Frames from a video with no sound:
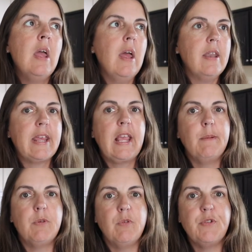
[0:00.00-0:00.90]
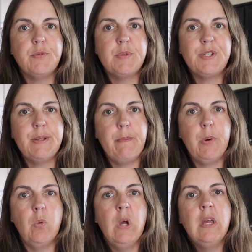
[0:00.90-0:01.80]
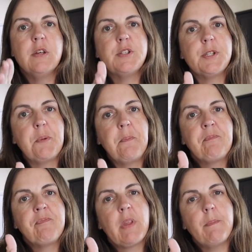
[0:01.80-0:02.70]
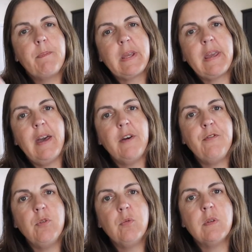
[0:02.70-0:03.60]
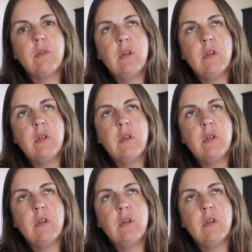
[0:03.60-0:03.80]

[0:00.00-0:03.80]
and they keep the rhythm simple so be careful